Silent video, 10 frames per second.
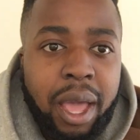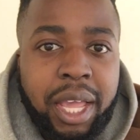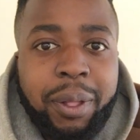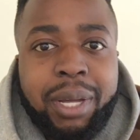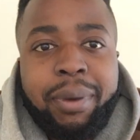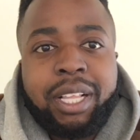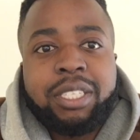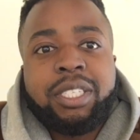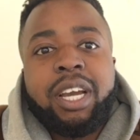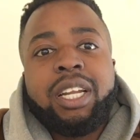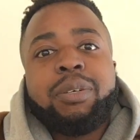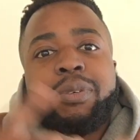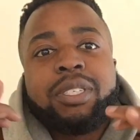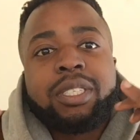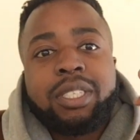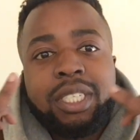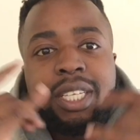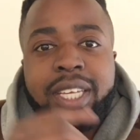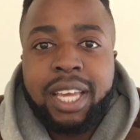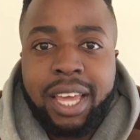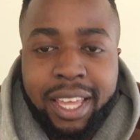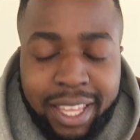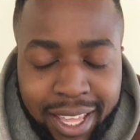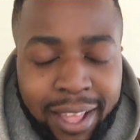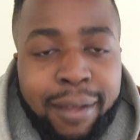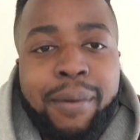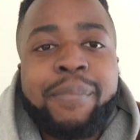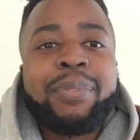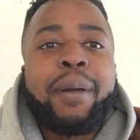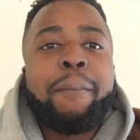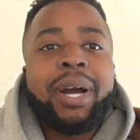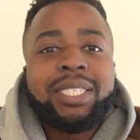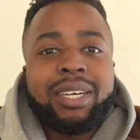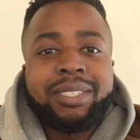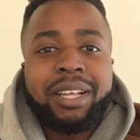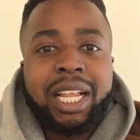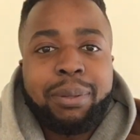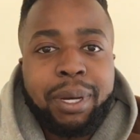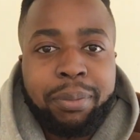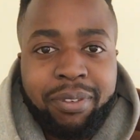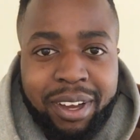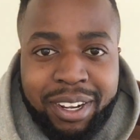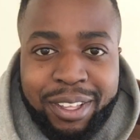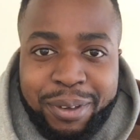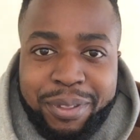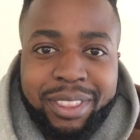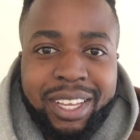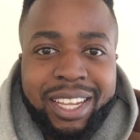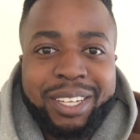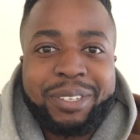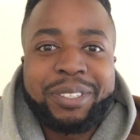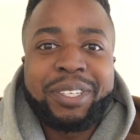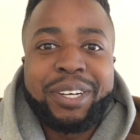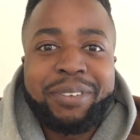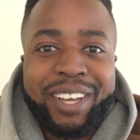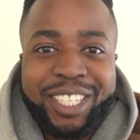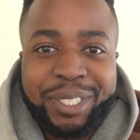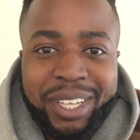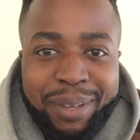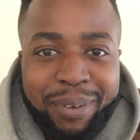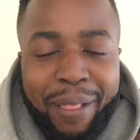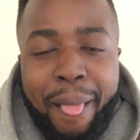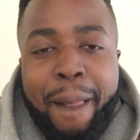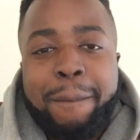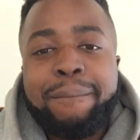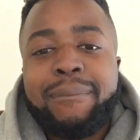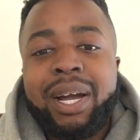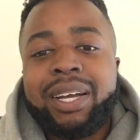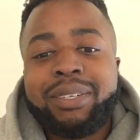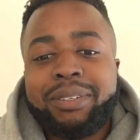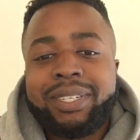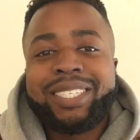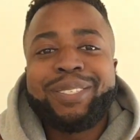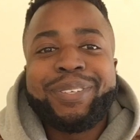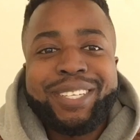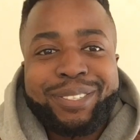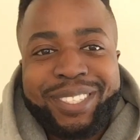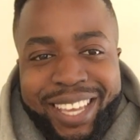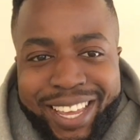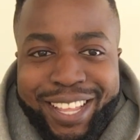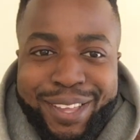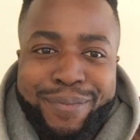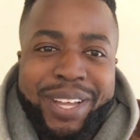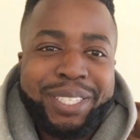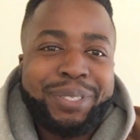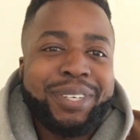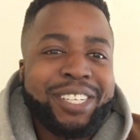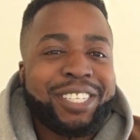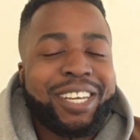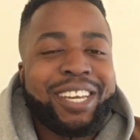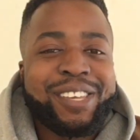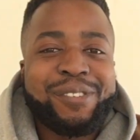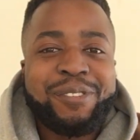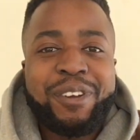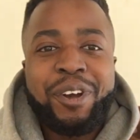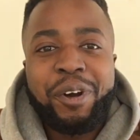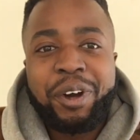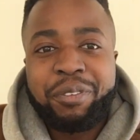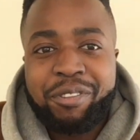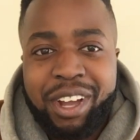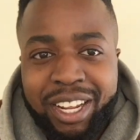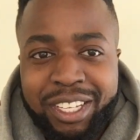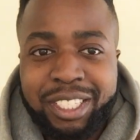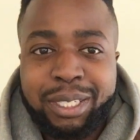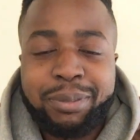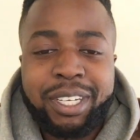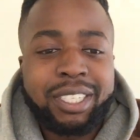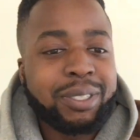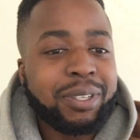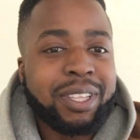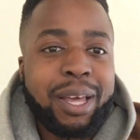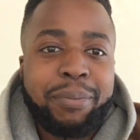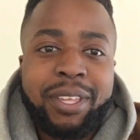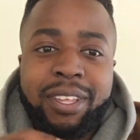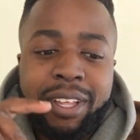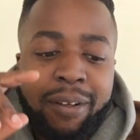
Hey, welcome back to the channel. What's goody, gang? My channel is all about providing you with a daily dose of edutainment. My goal is to entertain you and to educate you on a variety of subjects, whether that be